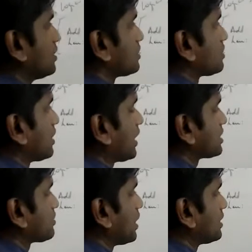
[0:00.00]
So
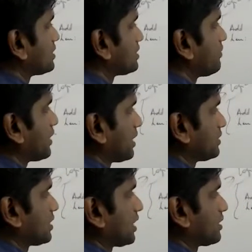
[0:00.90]
next one is the
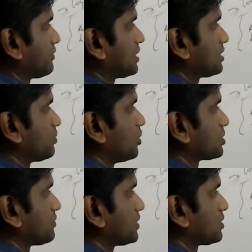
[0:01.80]
financial activities.
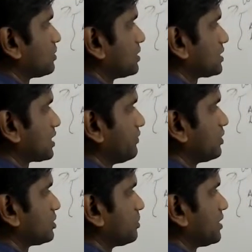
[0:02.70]
Most of the students
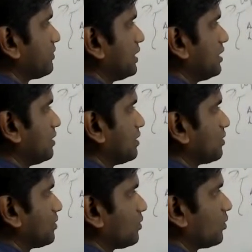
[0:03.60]
confuse between
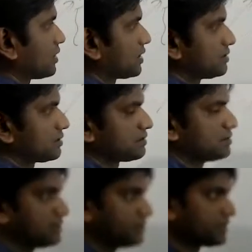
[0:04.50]
what is
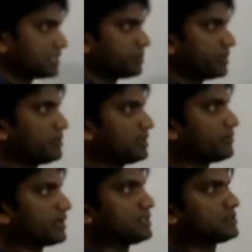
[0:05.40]
the difference between a
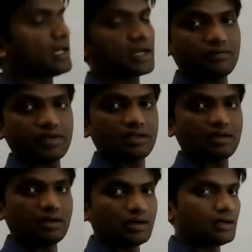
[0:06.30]
financial activity
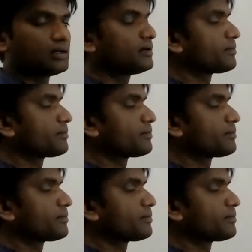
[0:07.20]
and a